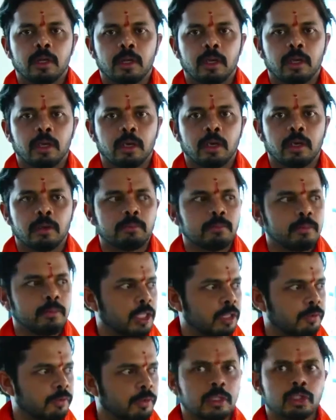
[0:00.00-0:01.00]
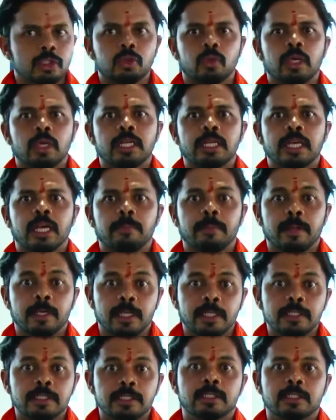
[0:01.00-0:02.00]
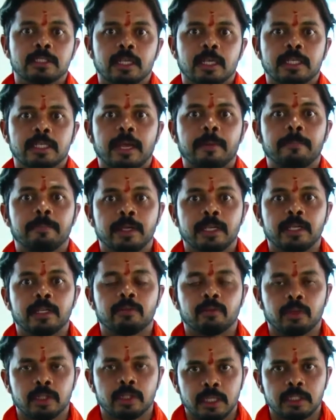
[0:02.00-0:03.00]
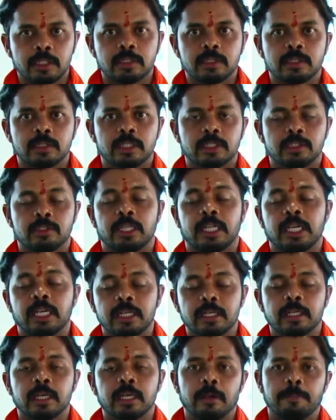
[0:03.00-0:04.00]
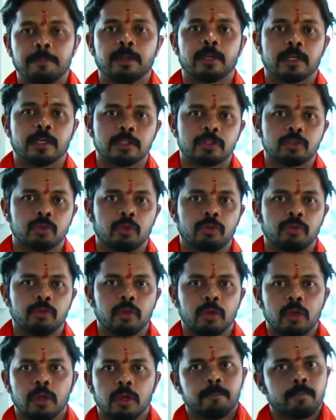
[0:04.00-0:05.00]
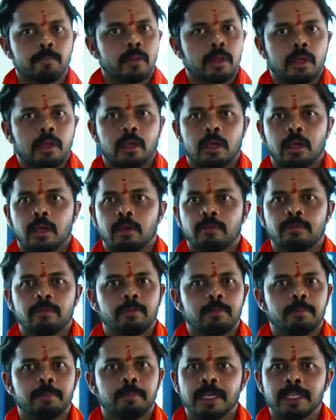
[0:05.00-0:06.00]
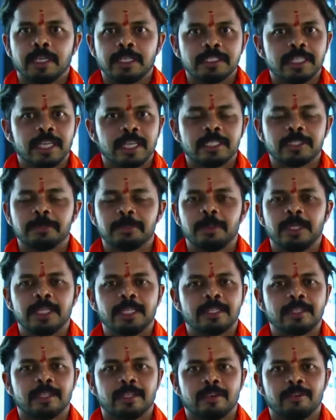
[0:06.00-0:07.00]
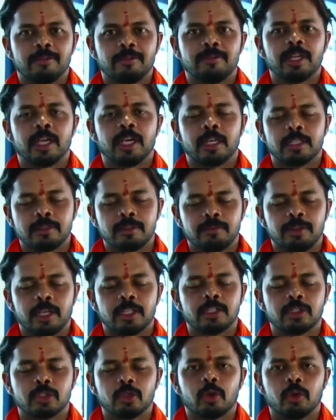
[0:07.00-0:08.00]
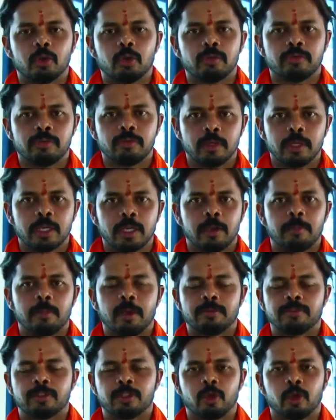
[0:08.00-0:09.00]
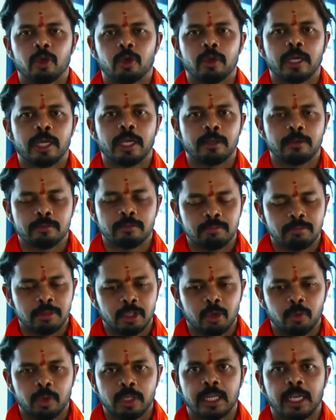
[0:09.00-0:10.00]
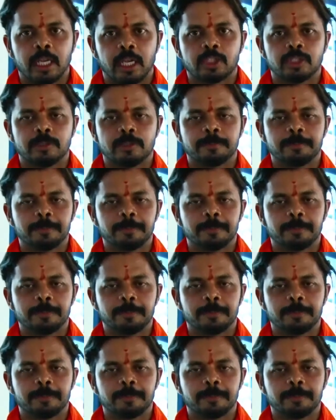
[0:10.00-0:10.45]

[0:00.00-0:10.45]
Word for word: uh, he will surely help. And his uh, campaigning with us is really helping us. So uh, parties can speak. Uh, we are we are just going to come after you all and you know win the election.